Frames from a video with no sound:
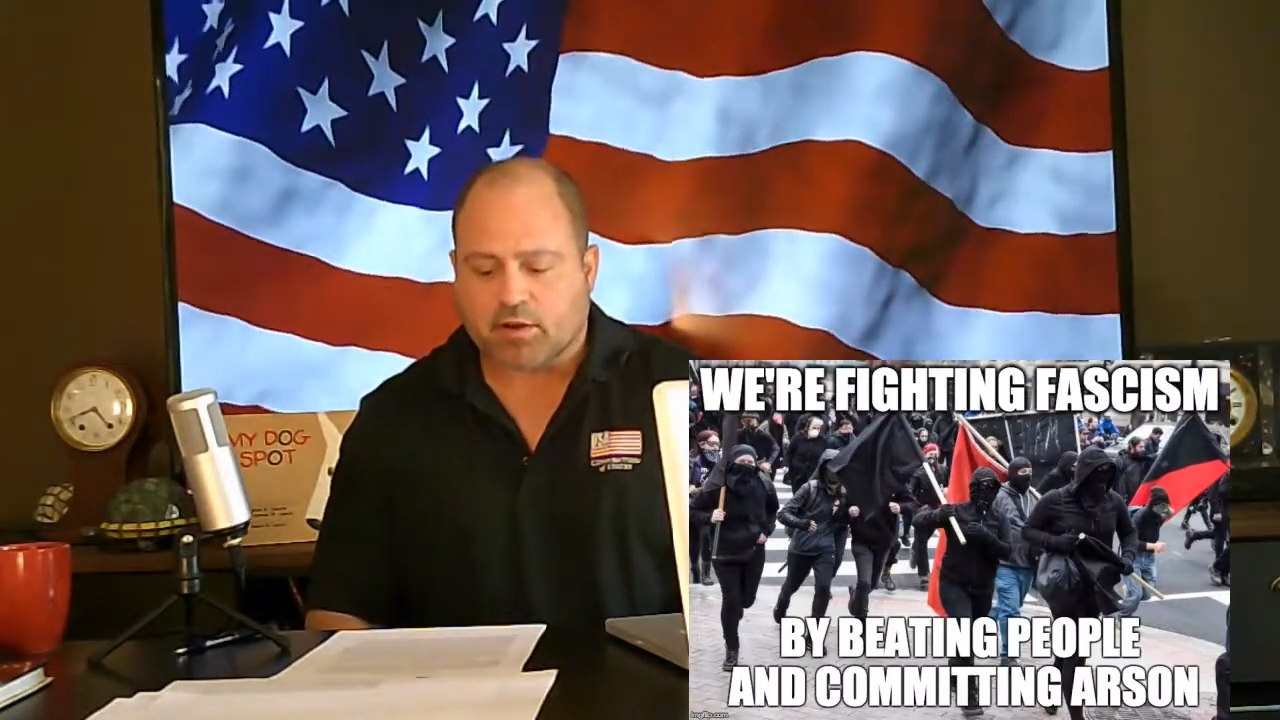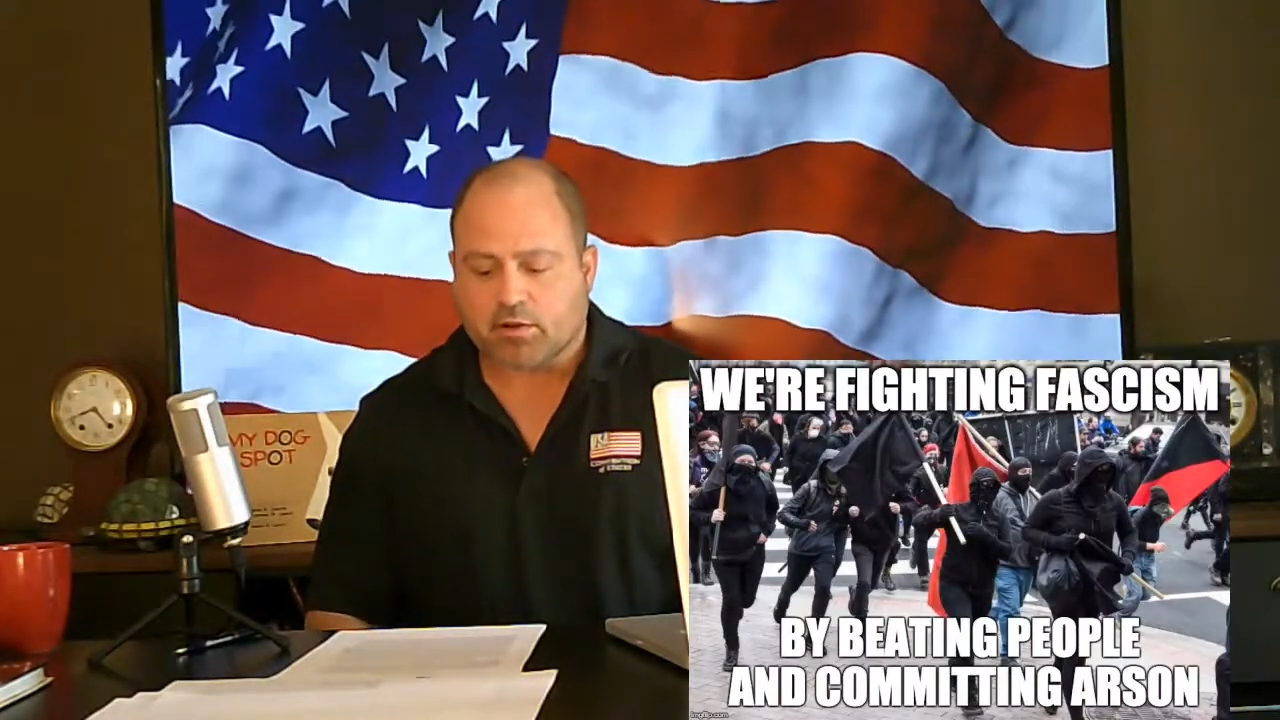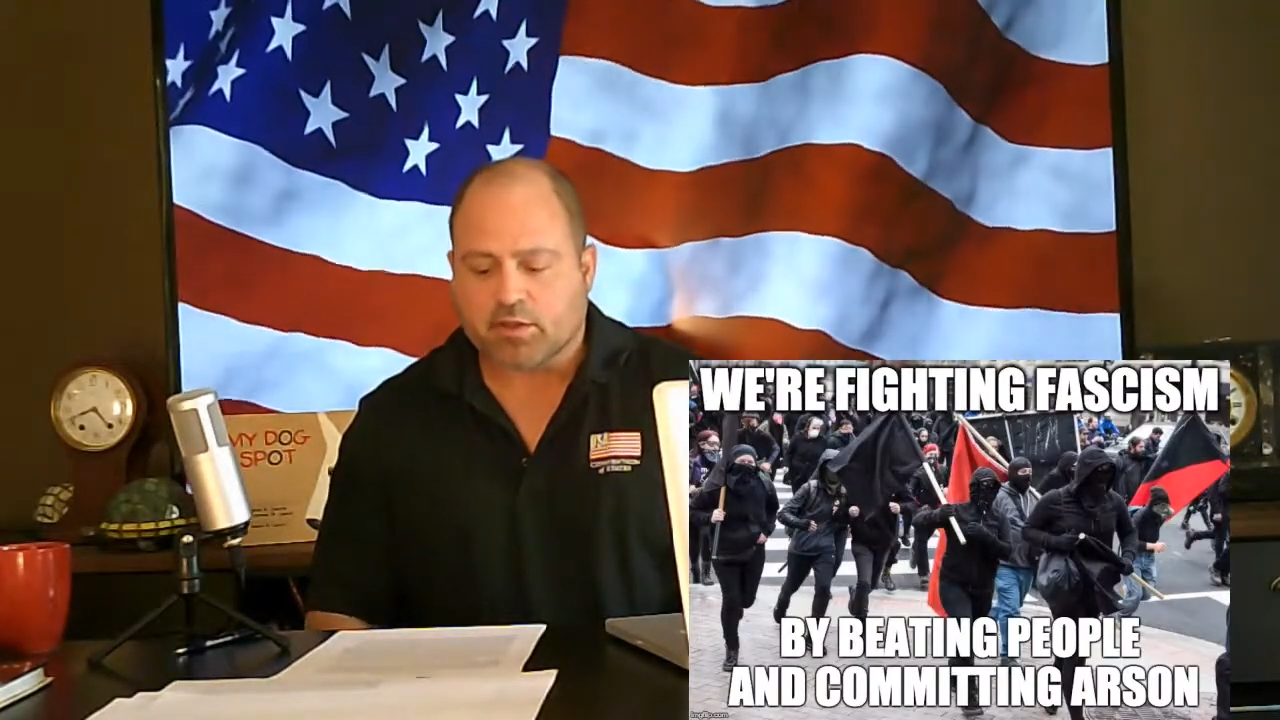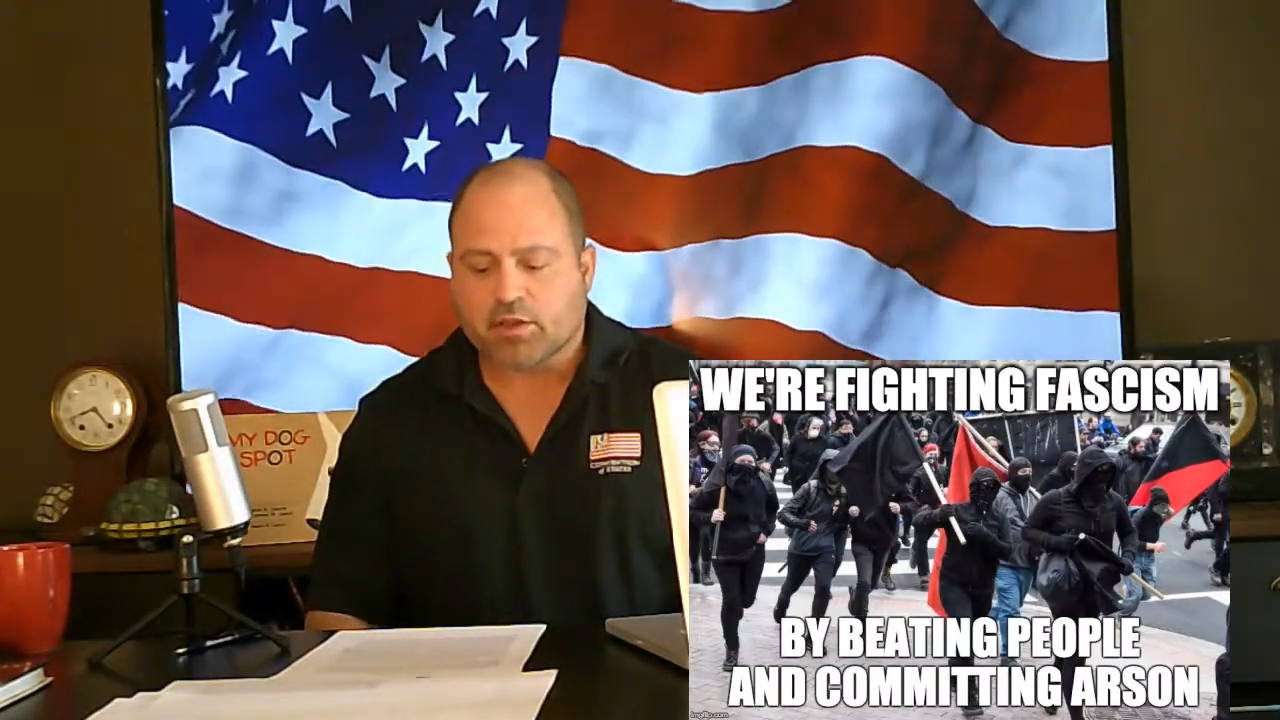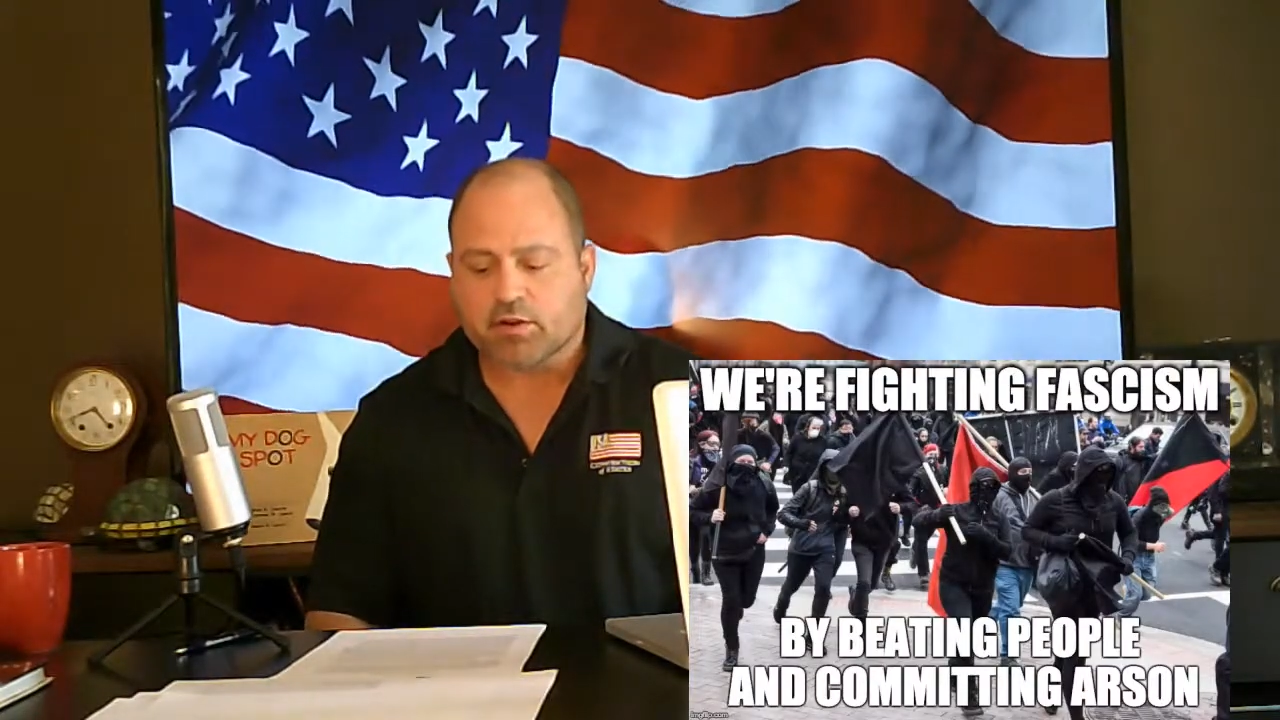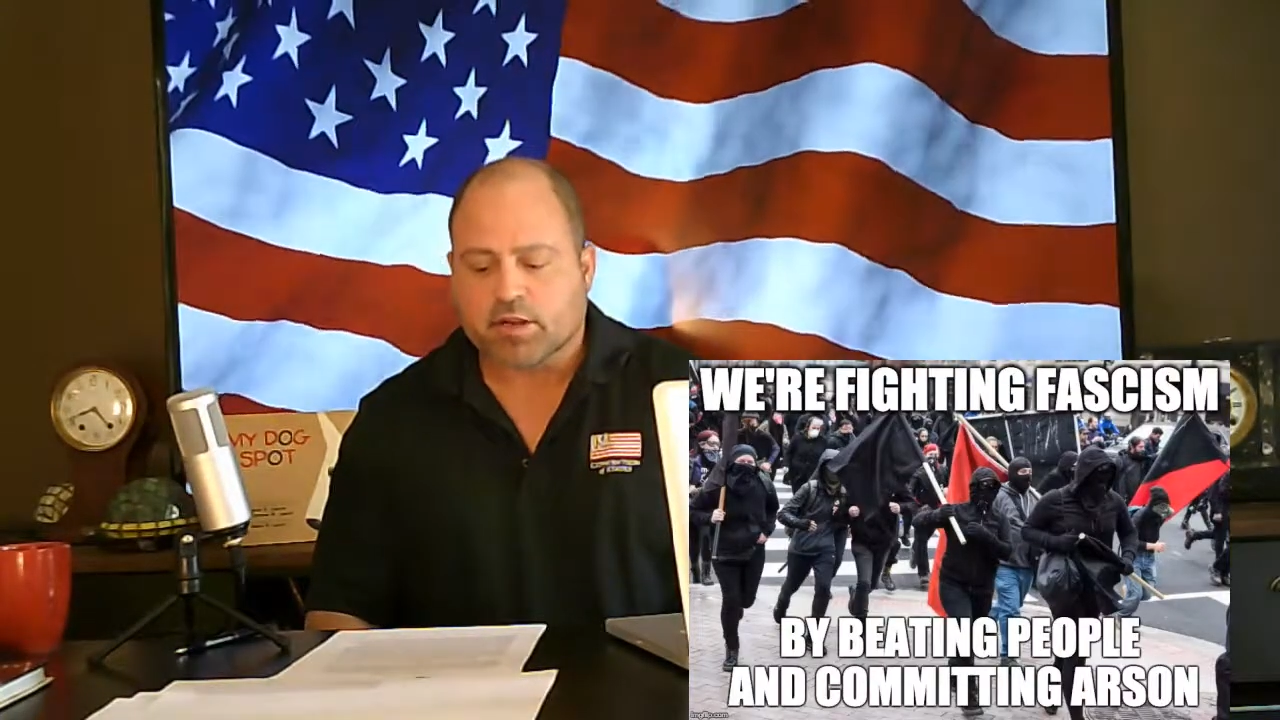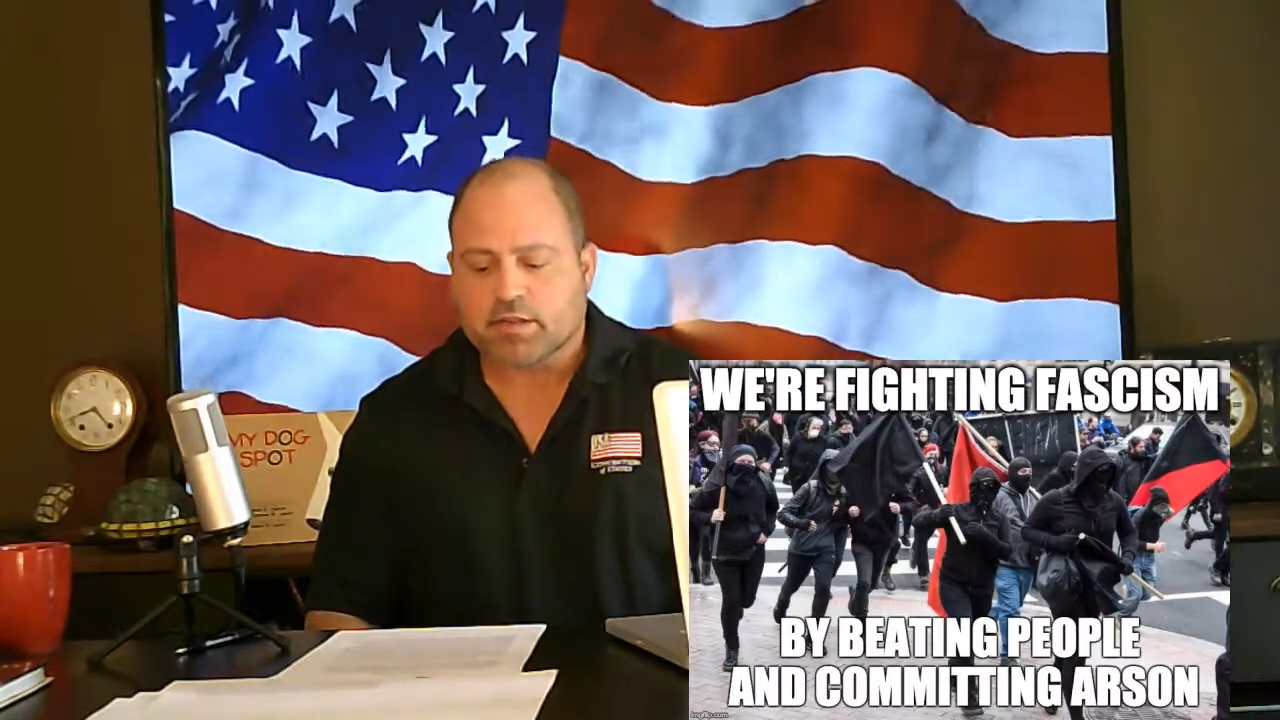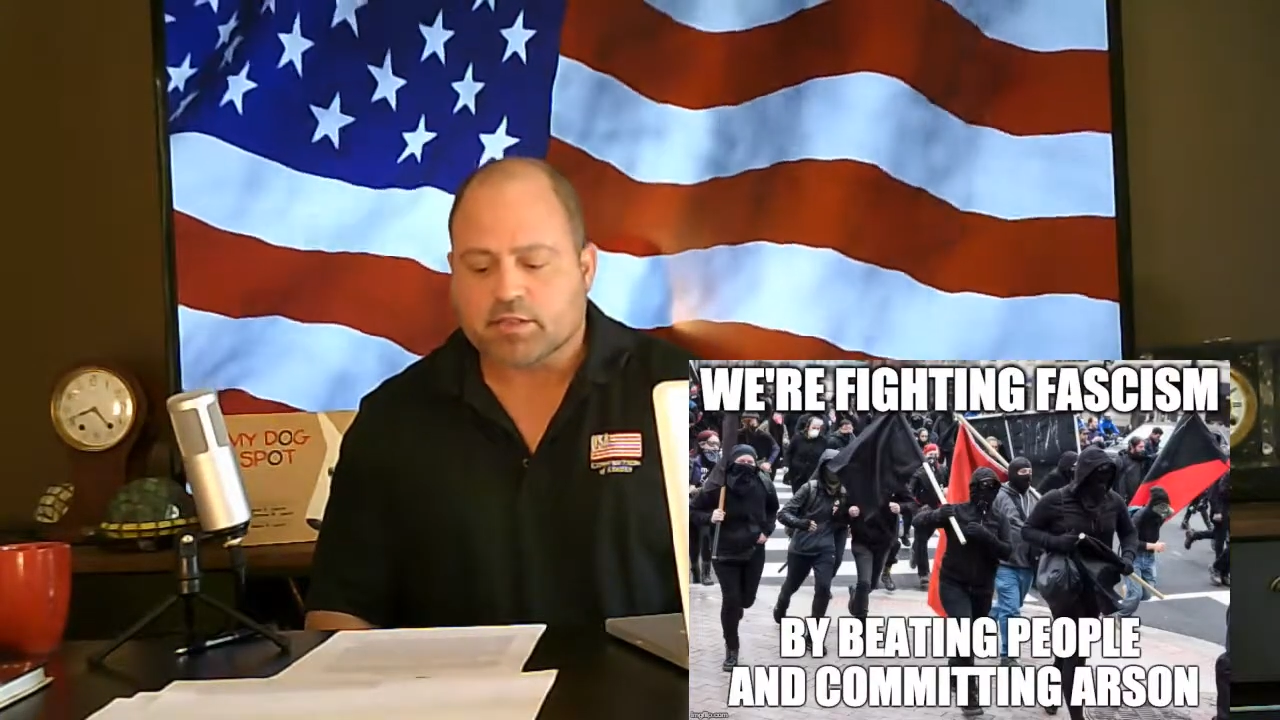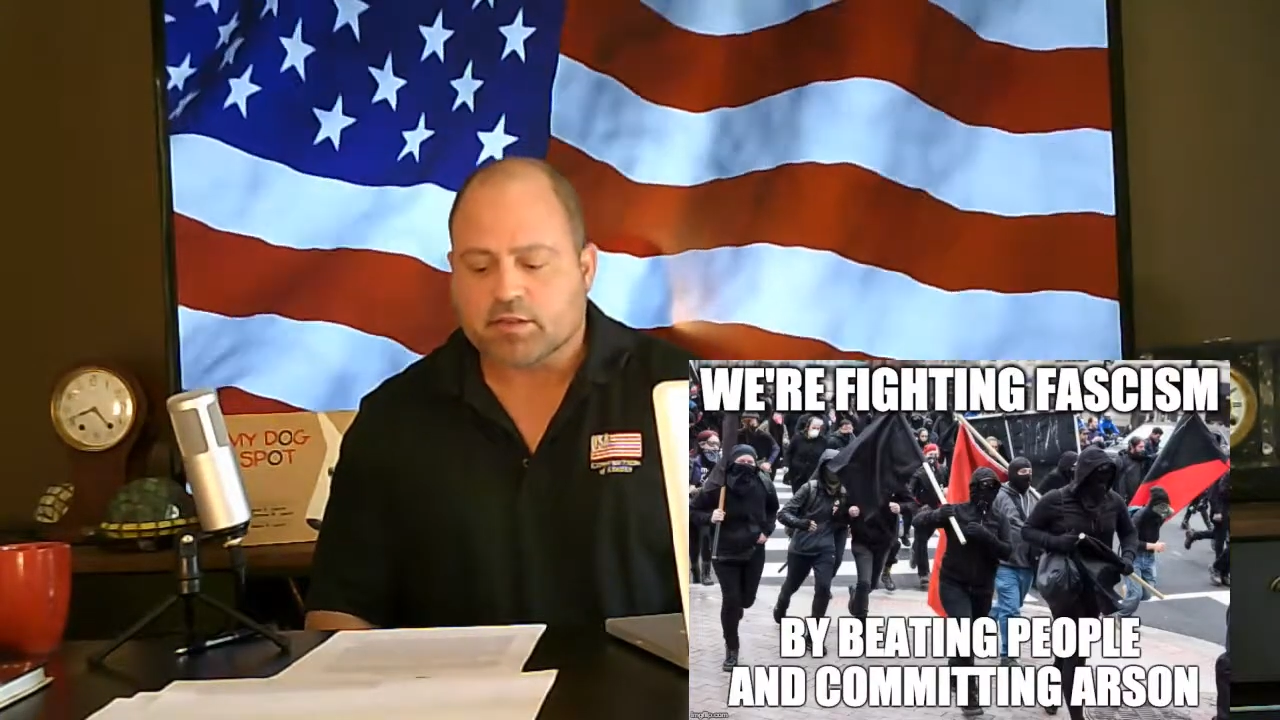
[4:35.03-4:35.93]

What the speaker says: are only curious